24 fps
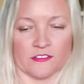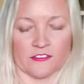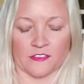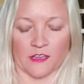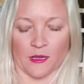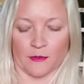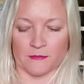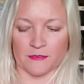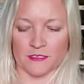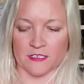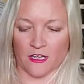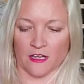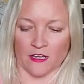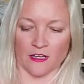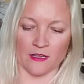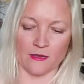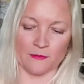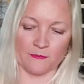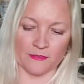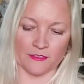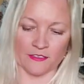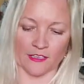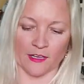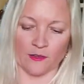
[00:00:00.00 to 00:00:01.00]

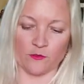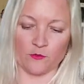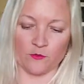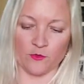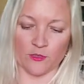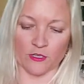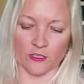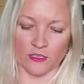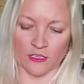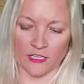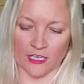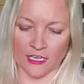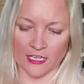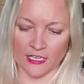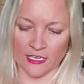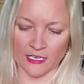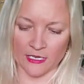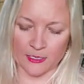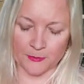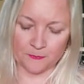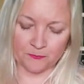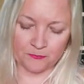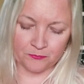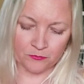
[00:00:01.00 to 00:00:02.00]
sometimes I feel
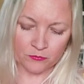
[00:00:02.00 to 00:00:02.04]
like